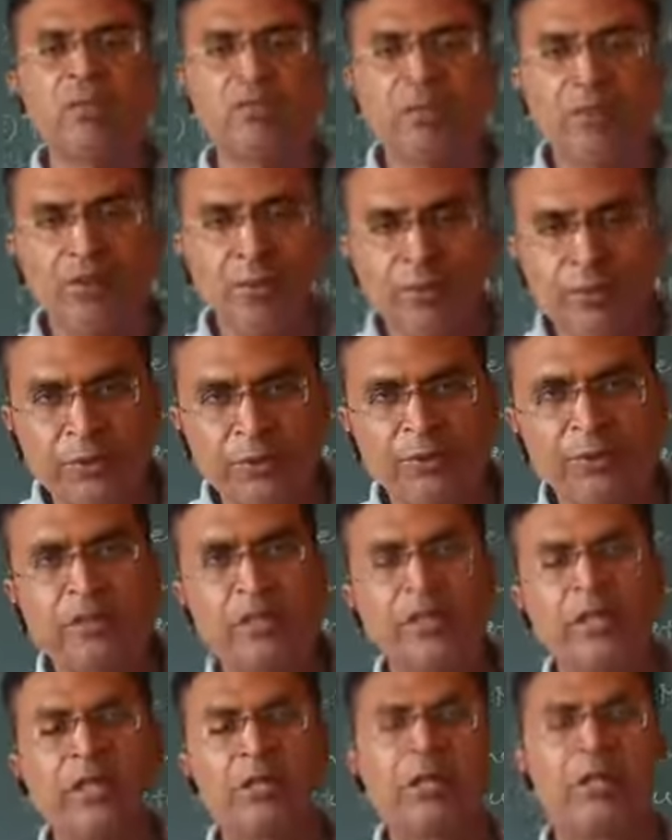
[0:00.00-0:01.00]
for
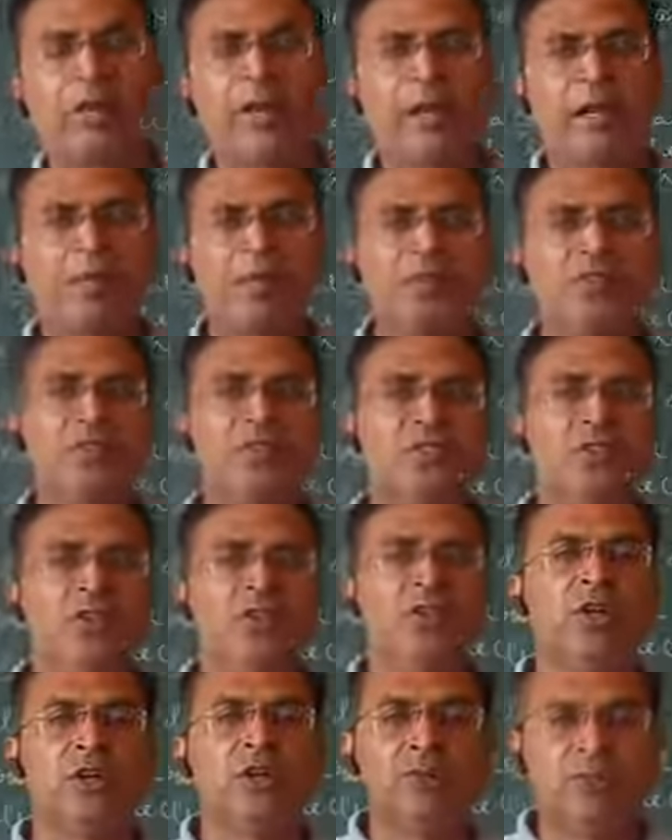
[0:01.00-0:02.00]
future
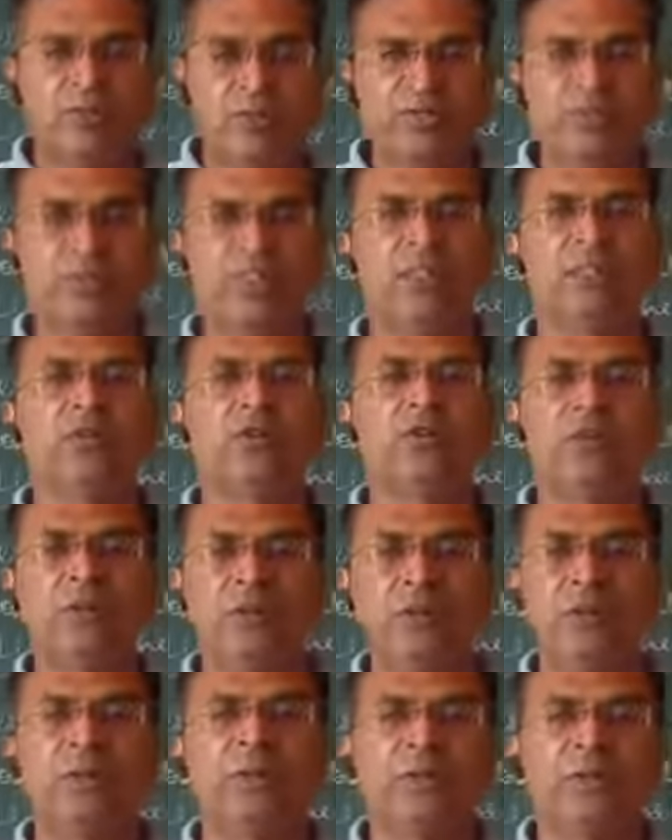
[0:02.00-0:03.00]
requirements. For
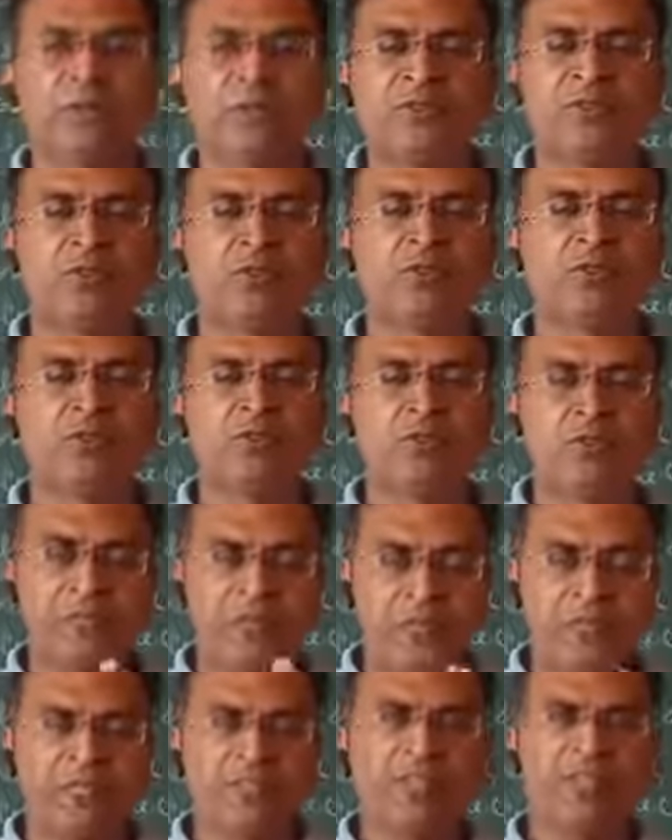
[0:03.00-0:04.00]
security purpose also
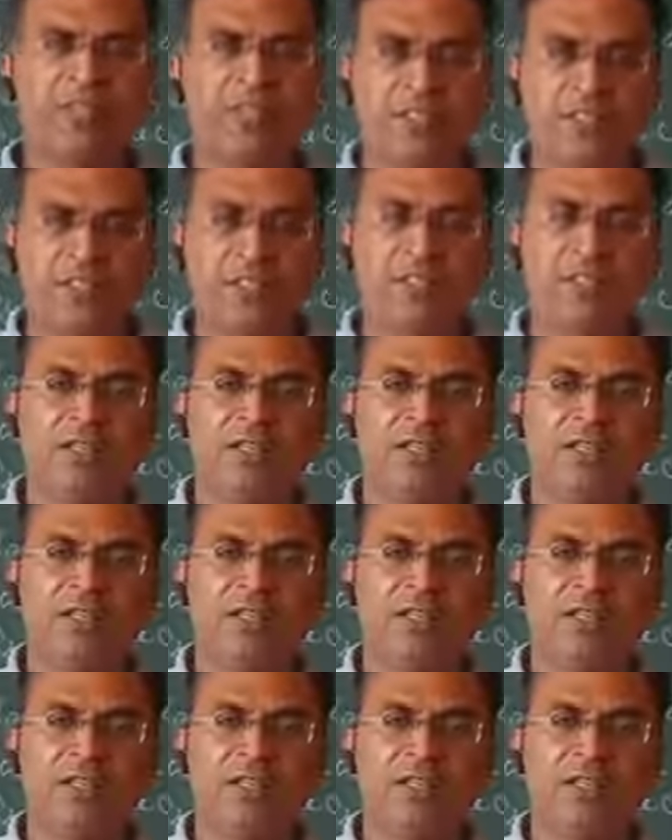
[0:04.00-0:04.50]
we can say.